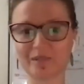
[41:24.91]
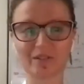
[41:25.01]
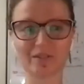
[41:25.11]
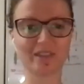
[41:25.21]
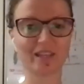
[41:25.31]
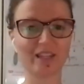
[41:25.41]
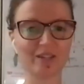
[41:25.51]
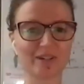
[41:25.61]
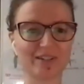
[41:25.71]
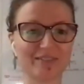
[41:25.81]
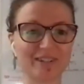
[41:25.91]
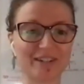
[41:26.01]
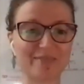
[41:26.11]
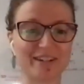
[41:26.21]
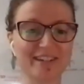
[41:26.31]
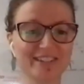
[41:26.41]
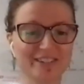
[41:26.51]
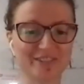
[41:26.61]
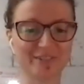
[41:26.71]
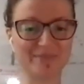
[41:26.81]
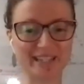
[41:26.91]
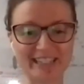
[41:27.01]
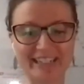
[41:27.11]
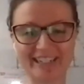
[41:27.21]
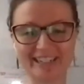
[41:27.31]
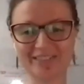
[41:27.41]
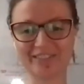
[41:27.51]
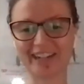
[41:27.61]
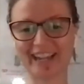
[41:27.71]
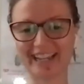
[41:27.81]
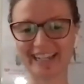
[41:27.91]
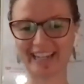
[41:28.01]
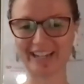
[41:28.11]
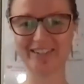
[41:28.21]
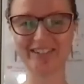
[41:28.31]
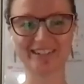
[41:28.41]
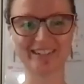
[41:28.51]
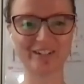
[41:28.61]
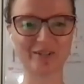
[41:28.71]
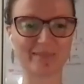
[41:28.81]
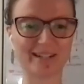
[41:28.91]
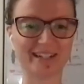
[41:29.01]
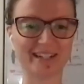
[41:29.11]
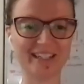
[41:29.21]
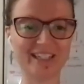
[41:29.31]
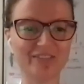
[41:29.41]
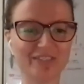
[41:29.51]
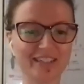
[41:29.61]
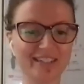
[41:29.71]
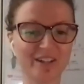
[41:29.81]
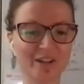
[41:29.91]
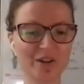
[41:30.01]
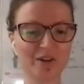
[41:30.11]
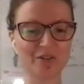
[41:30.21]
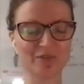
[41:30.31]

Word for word: Um, so thank you all very much for being here, for hanging out on your Monday evening.